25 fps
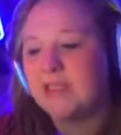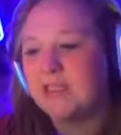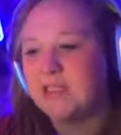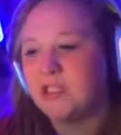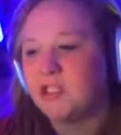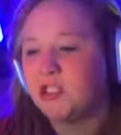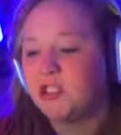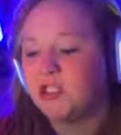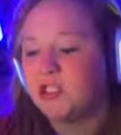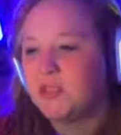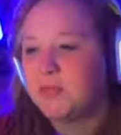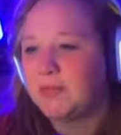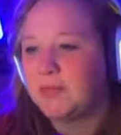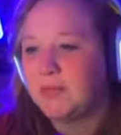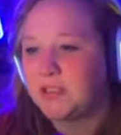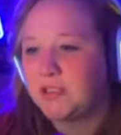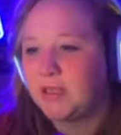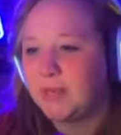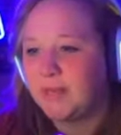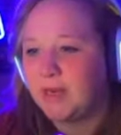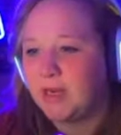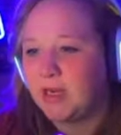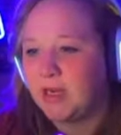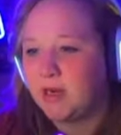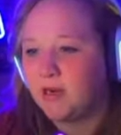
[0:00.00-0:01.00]
I should spruce up
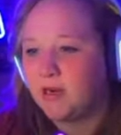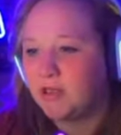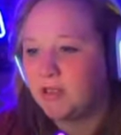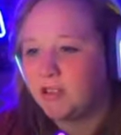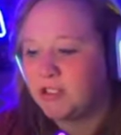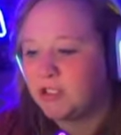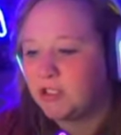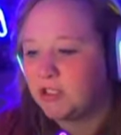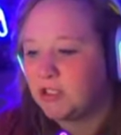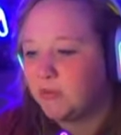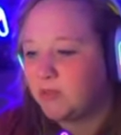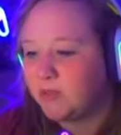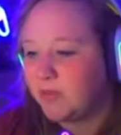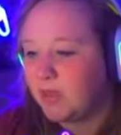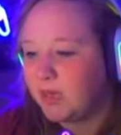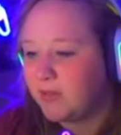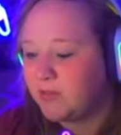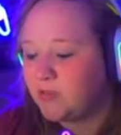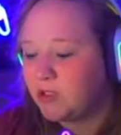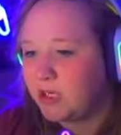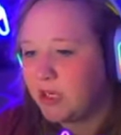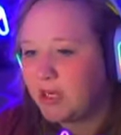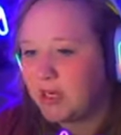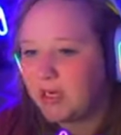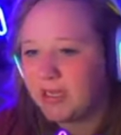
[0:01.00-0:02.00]
my garden too, but I'm
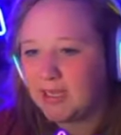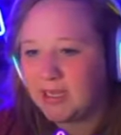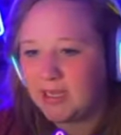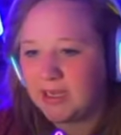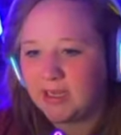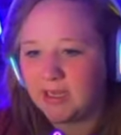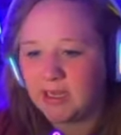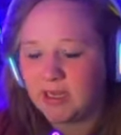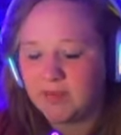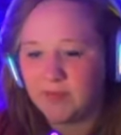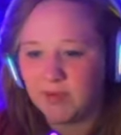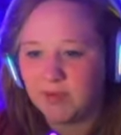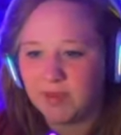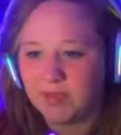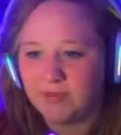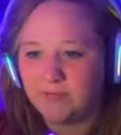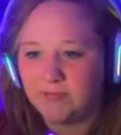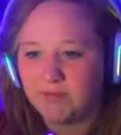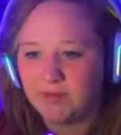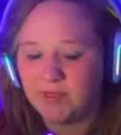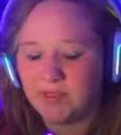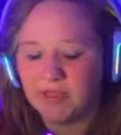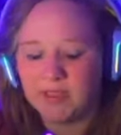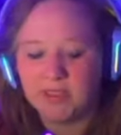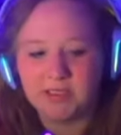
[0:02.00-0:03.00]
trying to get a couple of
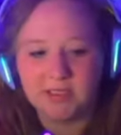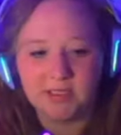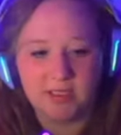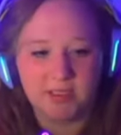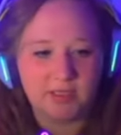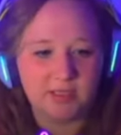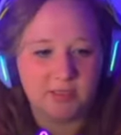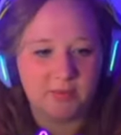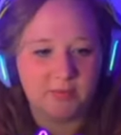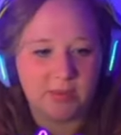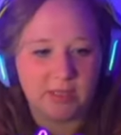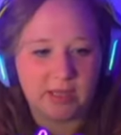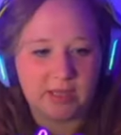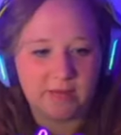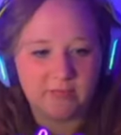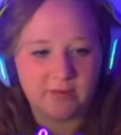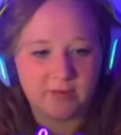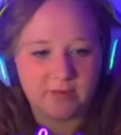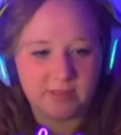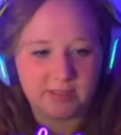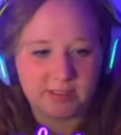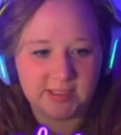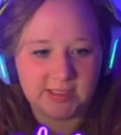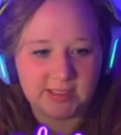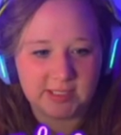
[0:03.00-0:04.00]
different things on the
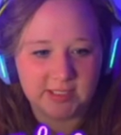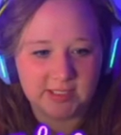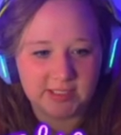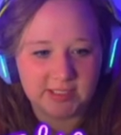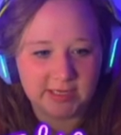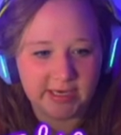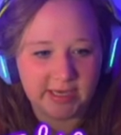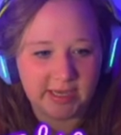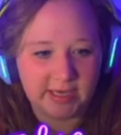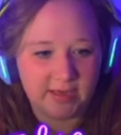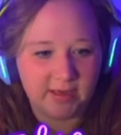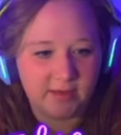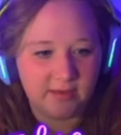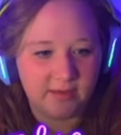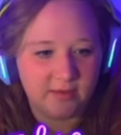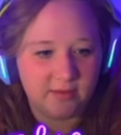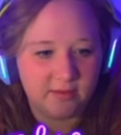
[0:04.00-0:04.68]
platform to sell today.